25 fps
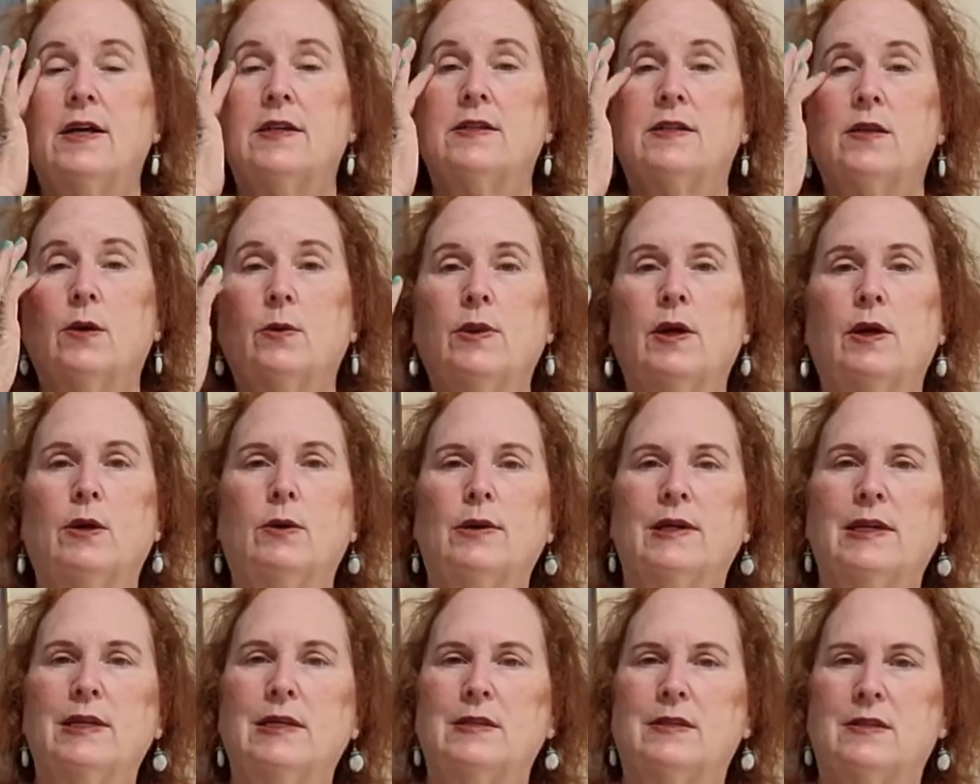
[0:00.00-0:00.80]
So
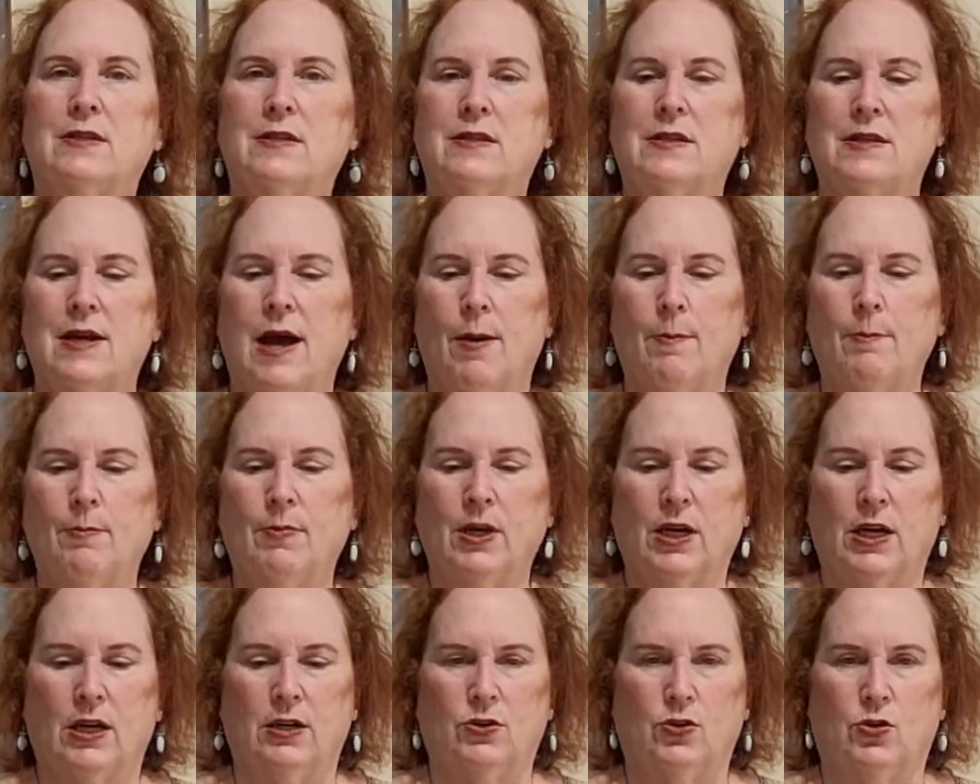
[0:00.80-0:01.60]
there is
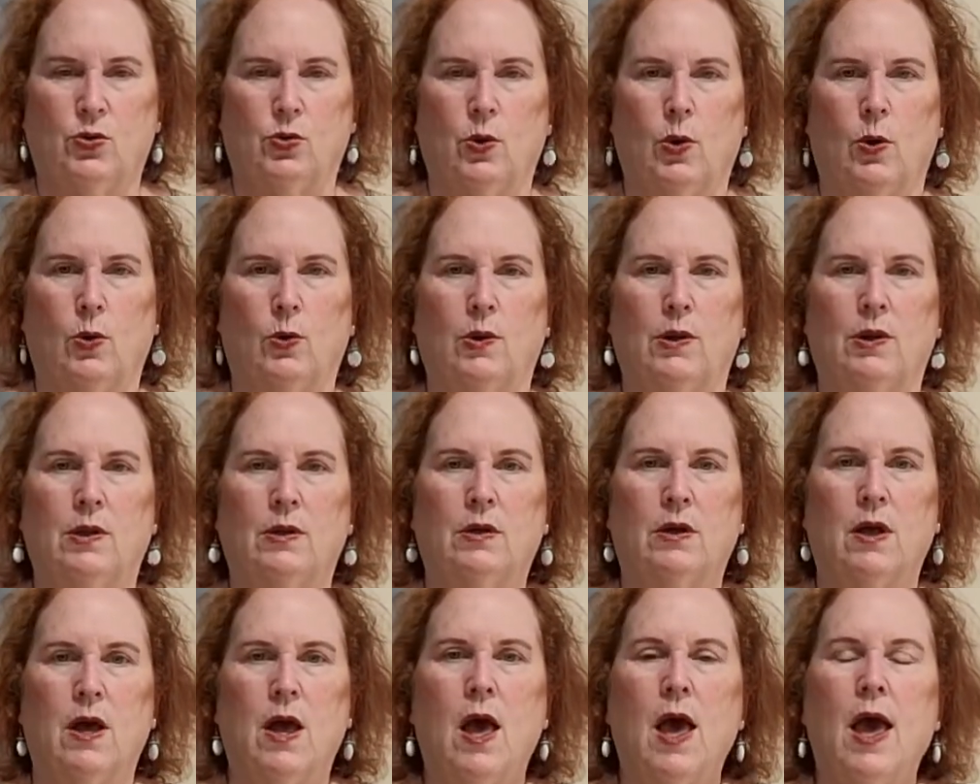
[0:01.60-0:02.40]
some
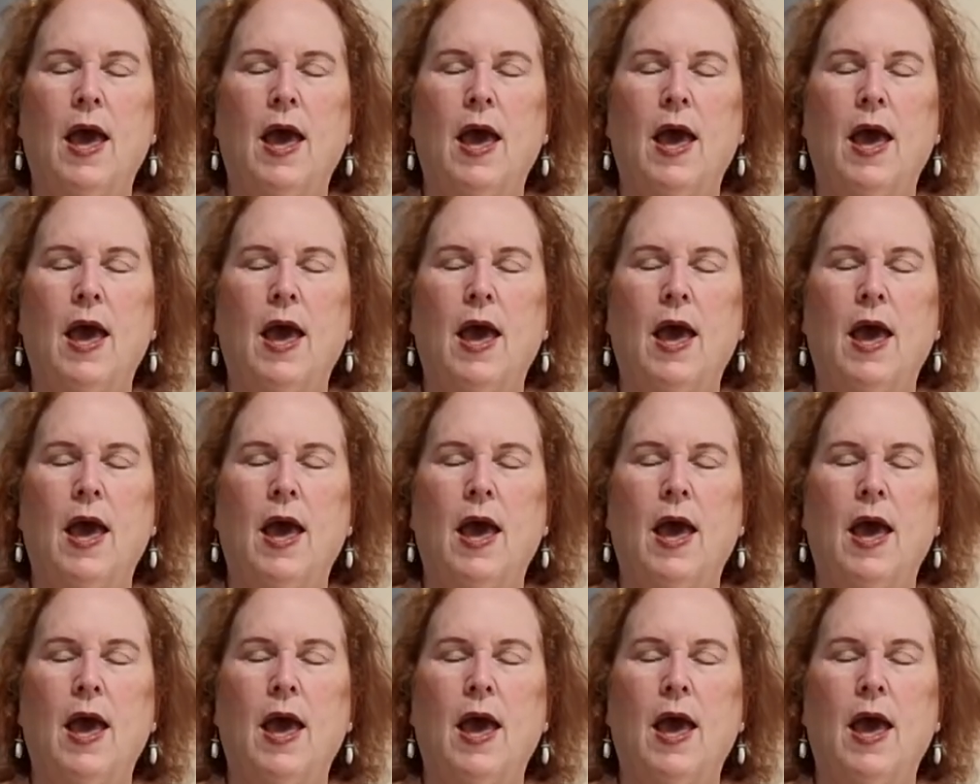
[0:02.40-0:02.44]
control.